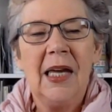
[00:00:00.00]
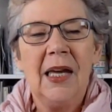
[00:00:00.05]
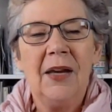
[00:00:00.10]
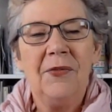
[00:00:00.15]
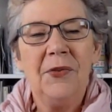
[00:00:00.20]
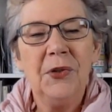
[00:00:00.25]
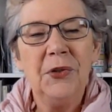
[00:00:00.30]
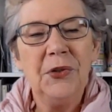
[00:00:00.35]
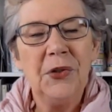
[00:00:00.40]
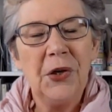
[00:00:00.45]

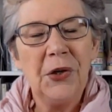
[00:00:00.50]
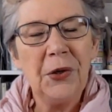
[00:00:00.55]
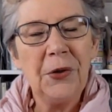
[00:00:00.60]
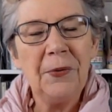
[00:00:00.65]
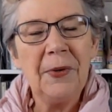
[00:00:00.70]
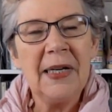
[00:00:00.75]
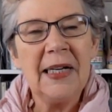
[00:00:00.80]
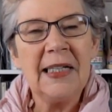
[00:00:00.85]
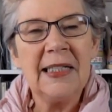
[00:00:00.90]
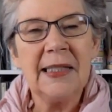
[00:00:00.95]
If you're not
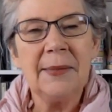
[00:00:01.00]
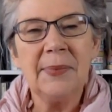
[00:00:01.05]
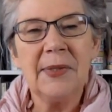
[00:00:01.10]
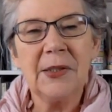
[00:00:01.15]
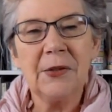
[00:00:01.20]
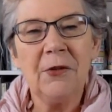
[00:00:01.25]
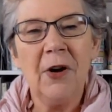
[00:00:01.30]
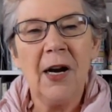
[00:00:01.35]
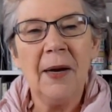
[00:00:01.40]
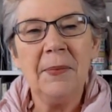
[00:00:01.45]
already
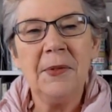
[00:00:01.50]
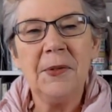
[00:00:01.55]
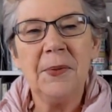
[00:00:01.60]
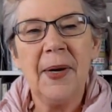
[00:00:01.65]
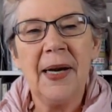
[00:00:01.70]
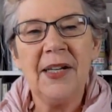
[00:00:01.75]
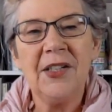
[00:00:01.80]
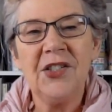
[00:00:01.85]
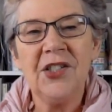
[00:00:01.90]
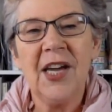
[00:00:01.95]
subscribed to
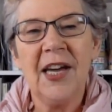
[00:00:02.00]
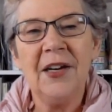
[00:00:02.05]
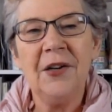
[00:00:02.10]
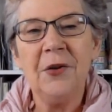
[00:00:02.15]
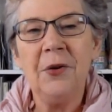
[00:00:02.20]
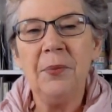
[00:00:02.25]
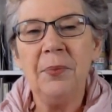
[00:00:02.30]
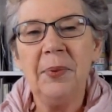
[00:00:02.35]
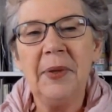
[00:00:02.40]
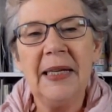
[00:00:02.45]
our
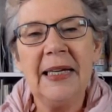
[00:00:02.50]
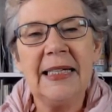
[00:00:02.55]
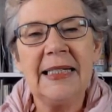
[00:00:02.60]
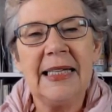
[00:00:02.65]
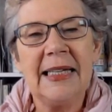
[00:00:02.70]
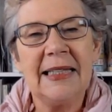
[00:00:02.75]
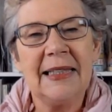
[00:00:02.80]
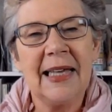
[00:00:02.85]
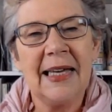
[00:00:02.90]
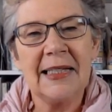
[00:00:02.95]
channel, please
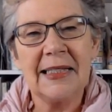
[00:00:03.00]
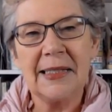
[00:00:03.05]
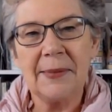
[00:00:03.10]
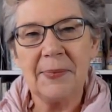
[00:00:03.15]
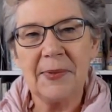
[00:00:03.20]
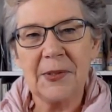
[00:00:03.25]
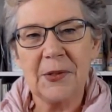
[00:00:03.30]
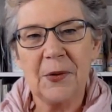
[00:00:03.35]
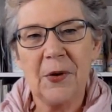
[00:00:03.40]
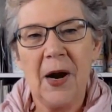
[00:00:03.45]
hit that
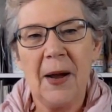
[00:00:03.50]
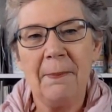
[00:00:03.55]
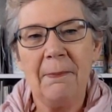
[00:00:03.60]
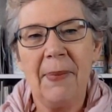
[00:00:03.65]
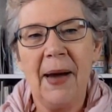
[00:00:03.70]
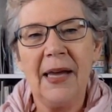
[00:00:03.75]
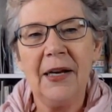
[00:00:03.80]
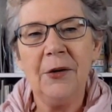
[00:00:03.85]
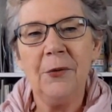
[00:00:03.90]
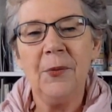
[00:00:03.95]
subscribe
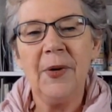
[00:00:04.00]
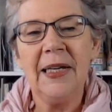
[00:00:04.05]
button.